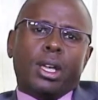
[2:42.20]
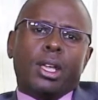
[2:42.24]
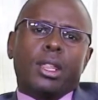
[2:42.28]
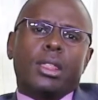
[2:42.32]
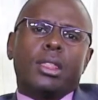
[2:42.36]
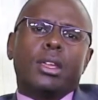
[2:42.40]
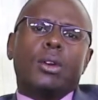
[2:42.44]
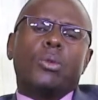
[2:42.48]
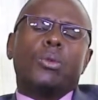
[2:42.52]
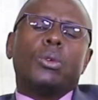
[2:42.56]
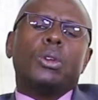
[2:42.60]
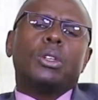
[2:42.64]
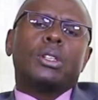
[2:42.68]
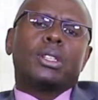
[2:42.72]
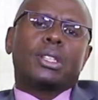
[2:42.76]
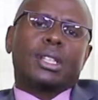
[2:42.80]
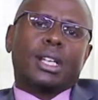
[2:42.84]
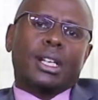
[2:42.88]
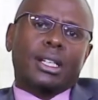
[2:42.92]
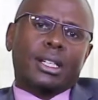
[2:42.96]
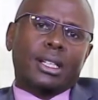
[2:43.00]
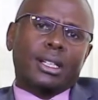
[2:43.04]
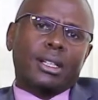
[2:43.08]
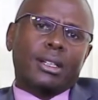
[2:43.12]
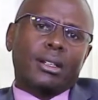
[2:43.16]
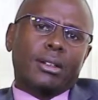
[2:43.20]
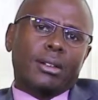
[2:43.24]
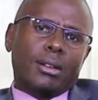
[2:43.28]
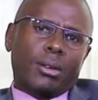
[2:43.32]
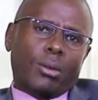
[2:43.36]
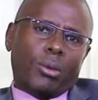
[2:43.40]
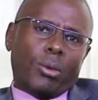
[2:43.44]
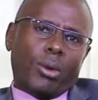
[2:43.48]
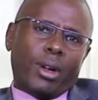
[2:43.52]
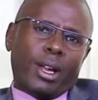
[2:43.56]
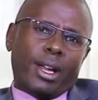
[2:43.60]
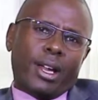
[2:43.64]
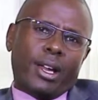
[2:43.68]
They will certainly
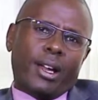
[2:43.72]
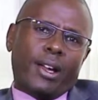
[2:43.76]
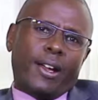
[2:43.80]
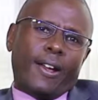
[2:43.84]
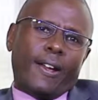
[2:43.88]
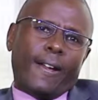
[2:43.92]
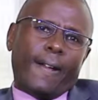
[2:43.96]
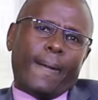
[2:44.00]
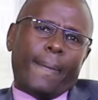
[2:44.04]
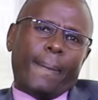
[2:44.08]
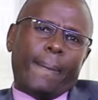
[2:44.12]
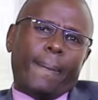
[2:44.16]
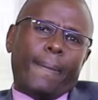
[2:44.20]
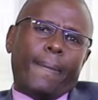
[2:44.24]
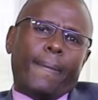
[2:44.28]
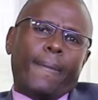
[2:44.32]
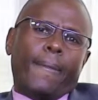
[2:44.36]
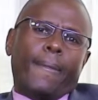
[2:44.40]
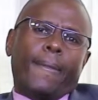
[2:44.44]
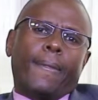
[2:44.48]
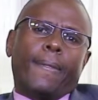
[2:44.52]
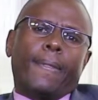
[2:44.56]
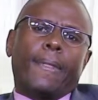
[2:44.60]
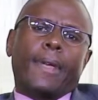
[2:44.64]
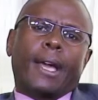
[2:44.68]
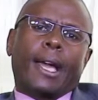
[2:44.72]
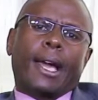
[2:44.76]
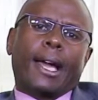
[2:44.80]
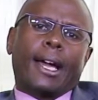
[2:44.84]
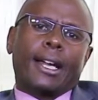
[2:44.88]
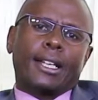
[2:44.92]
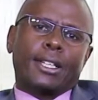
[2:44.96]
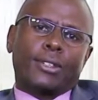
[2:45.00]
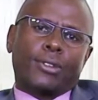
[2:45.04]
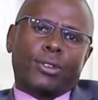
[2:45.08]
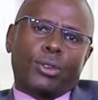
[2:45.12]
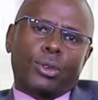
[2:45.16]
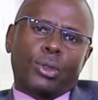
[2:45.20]
require the
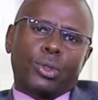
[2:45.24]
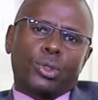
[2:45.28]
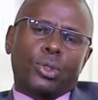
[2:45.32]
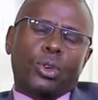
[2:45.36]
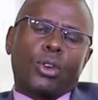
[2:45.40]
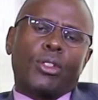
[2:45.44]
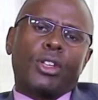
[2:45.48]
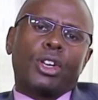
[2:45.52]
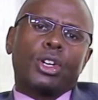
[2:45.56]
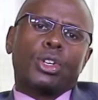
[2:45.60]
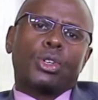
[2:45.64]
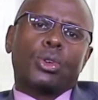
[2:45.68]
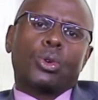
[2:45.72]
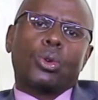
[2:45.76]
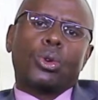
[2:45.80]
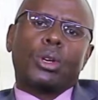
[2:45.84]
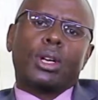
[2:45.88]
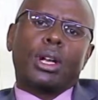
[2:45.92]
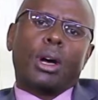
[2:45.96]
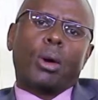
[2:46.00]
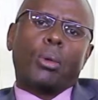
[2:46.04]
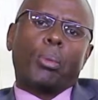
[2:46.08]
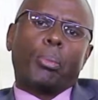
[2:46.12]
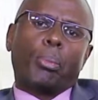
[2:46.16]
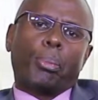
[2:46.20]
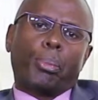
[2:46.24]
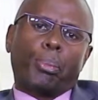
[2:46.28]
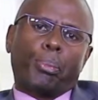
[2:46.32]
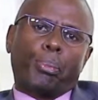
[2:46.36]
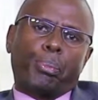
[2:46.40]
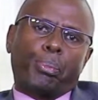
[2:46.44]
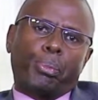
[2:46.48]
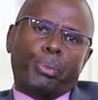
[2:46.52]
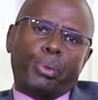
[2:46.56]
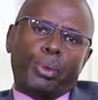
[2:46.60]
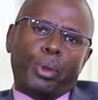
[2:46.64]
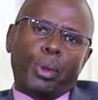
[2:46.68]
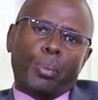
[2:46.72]
cash flows or the drawdown
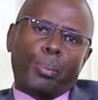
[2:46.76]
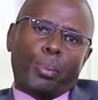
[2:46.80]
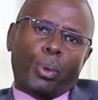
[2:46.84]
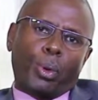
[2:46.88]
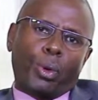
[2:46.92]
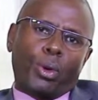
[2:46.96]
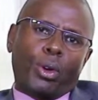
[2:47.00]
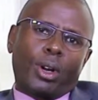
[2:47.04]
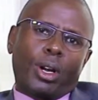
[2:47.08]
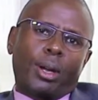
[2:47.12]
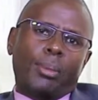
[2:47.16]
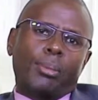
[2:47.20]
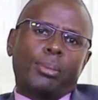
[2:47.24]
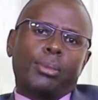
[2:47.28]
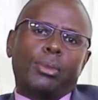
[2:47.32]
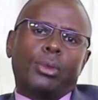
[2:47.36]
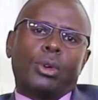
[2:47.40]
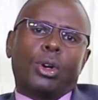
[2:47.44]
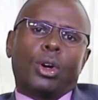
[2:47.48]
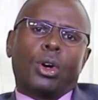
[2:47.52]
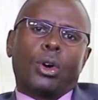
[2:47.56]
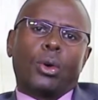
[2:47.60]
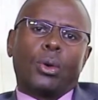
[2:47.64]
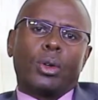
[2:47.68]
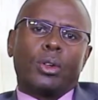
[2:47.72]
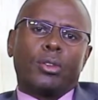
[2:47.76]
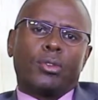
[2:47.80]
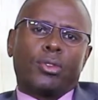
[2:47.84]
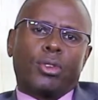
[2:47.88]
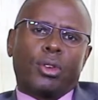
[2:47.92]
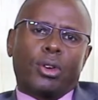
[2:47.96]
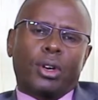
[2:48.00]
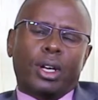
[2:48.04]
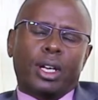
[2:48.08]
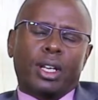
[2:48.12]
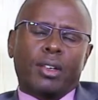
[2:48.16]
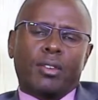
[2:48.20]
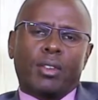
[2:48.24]
the program going
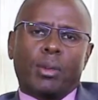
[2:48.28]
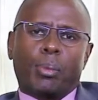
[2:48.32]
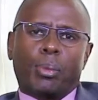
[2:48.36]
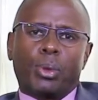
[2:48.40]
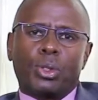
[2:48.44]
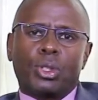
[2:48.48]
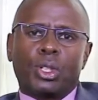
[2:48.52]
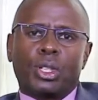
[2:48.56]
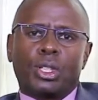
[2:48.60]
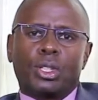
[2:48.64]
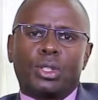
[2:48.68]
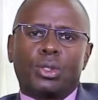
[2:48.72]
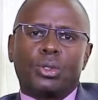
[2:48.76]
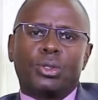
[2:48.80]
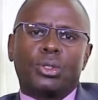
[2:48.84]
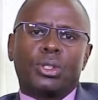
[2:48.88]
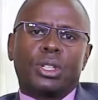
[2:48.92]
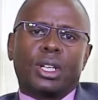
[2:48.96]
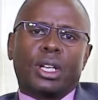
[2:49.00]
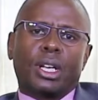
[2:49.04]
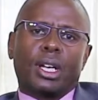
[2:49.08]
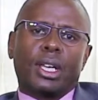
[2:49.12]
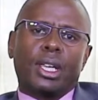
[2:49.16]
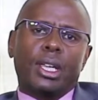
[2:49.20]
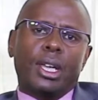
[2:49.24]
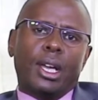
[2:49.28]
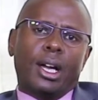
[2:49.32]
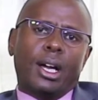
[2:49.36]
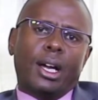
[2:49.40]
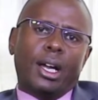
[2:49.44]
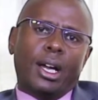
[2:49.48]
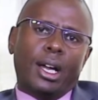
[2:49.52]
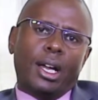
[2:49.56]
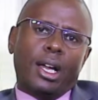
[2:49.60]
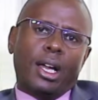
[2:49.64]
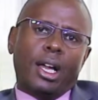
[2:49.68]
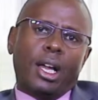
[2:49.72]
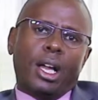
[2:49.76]
forward. If the project is going to take a
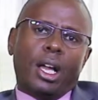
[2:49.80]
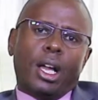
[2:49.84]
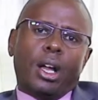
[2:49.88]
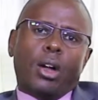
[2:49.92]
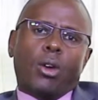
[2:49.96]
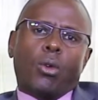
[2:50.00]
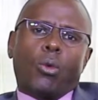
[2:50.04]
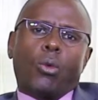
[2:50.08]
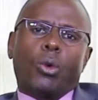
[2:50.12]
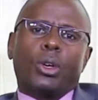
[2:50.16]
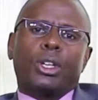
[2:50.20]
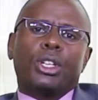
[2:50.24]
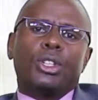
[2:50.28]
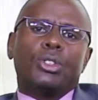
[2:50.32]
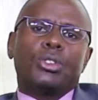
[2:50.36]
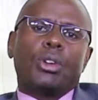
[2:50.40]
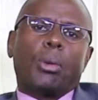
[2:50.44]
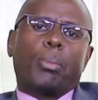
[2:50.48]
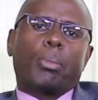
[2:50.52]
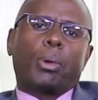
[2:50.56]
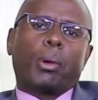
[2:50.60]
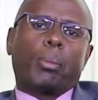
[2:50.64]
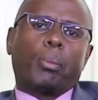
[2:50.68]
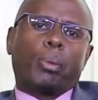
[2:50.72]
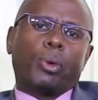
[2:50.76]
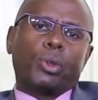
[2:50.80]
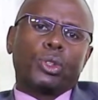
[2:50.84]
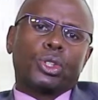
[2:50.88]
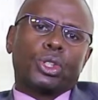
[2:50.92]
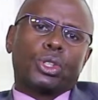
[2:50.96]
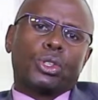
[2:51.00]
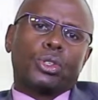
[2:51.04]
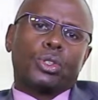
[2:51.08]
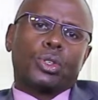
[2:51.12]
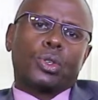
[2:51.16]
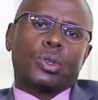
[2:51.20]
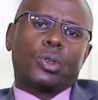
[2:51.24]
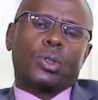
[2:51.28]
year, what is your proposed
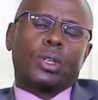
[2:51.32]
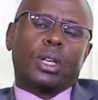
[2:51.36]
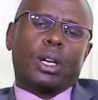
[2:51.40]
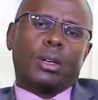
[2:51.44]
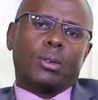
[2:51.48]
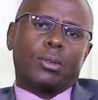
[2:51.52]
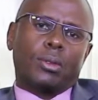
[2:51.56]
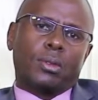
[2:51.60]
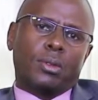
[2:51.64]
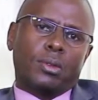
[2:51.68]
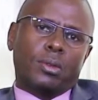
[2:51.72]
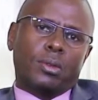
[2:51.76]
drawdown?